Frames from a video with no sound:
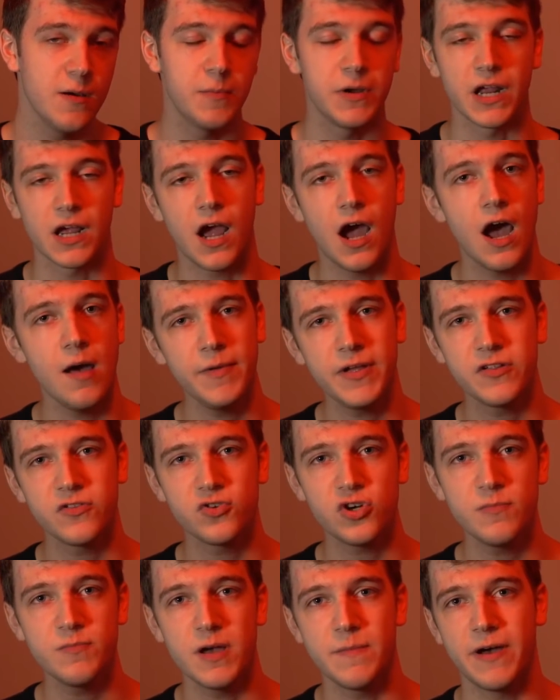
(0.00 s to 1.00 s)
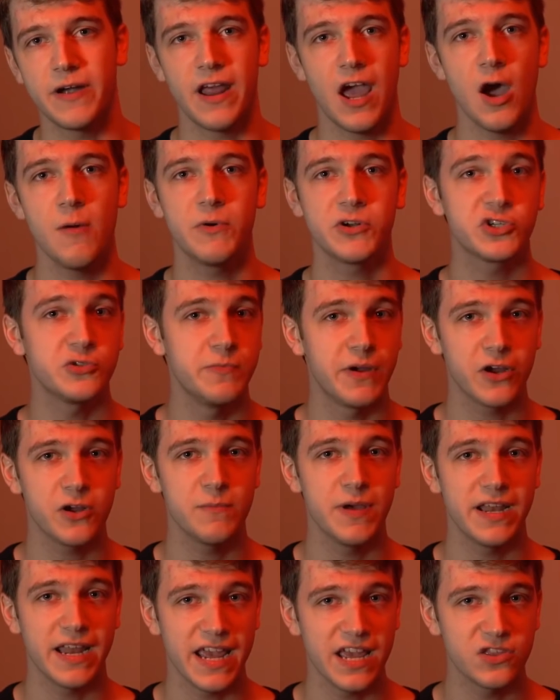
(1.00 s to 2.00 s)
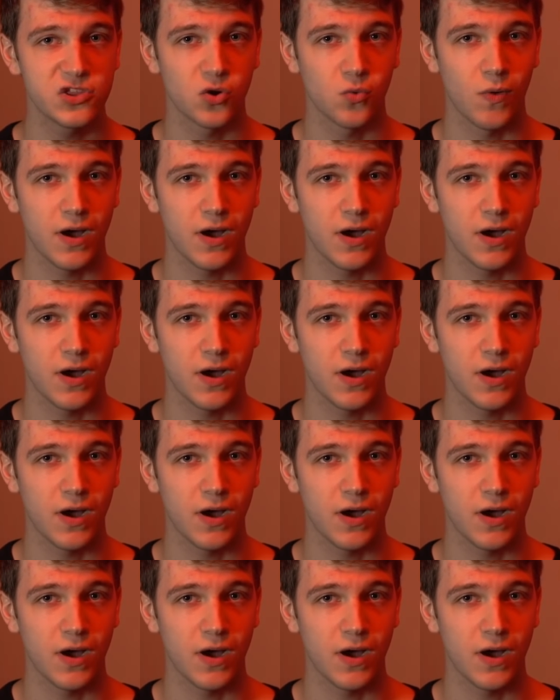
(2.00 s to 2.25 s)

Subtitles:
but a comic strip about how much married men hate their